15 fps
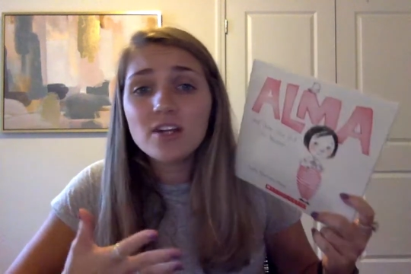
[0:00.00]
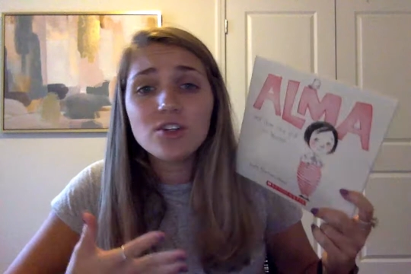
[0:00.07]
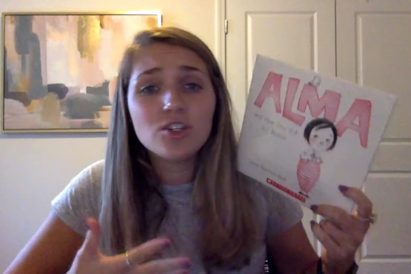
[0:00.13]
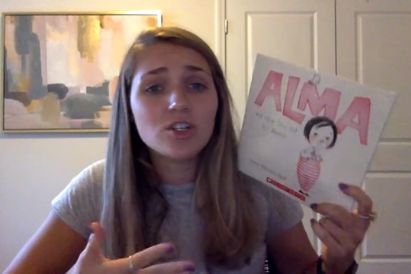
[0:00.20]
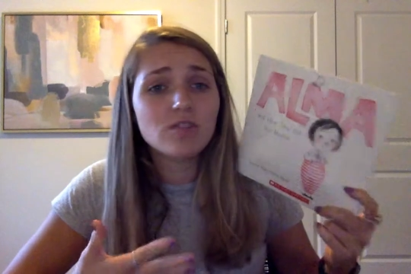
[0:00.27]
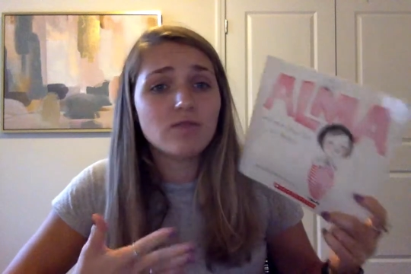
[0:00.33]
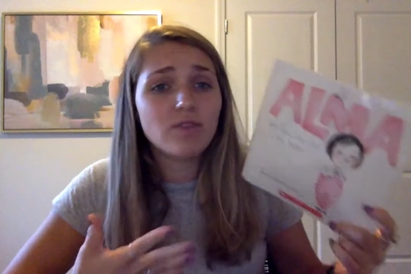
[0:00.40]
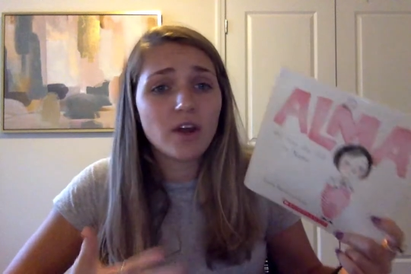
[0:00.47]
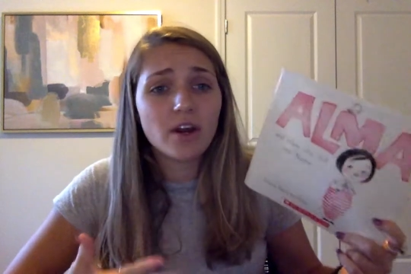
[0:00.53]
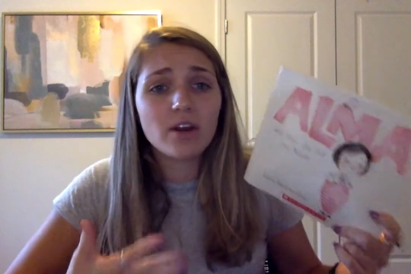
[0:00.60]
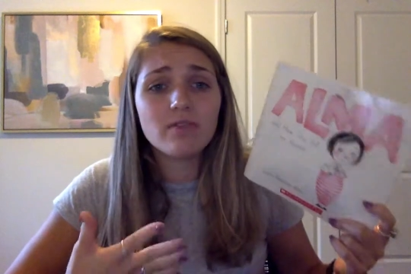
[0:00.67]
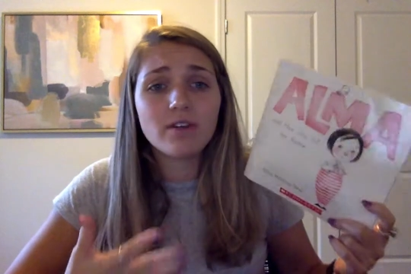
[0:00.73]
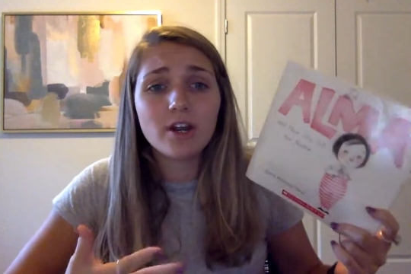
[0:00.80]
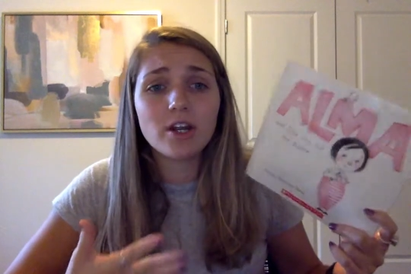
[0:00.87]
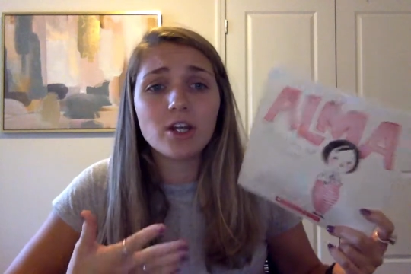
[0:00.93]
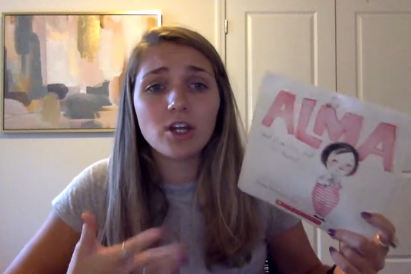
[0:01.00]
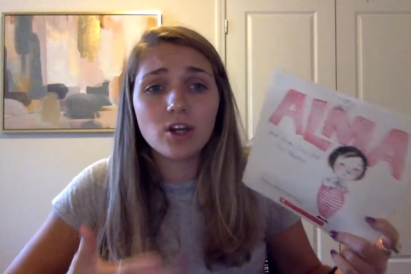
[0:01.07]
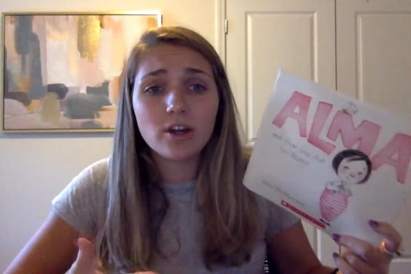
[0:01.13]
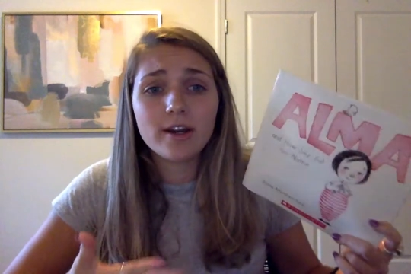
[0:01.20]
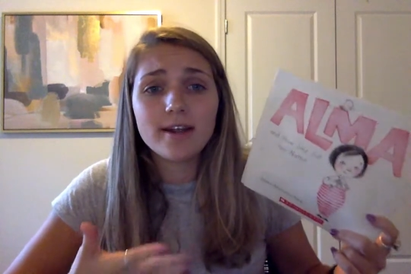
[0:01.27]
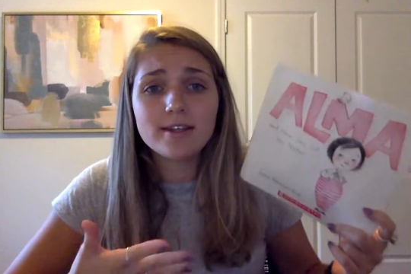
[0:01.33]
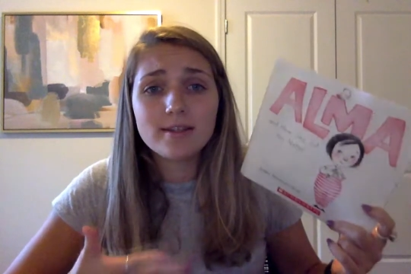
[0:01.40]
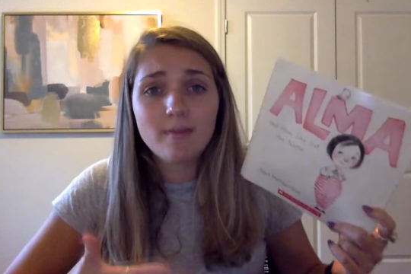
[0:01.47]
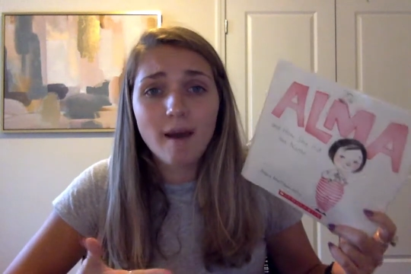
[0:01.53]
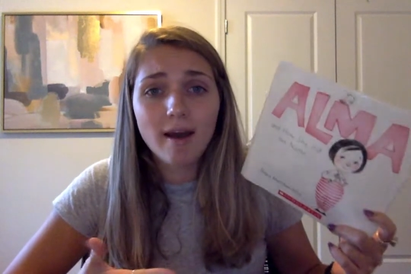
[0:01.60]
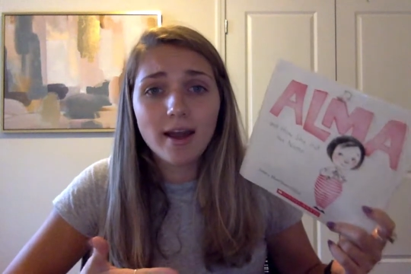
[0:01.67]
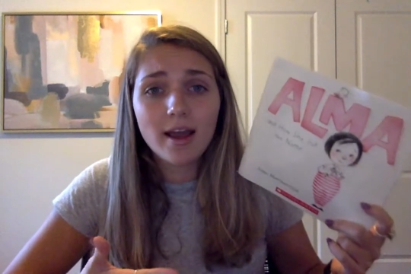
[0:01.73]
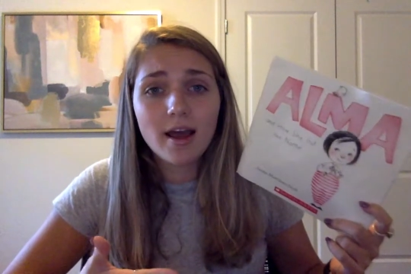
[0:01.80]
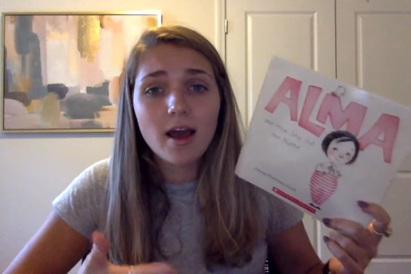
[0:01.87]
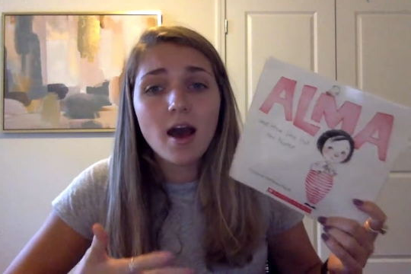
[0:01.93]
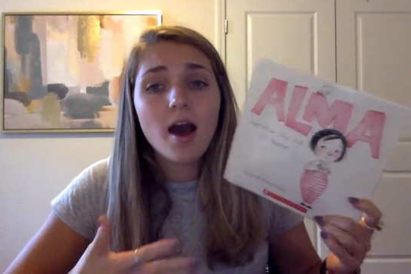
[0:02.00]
She's very, very curious about it.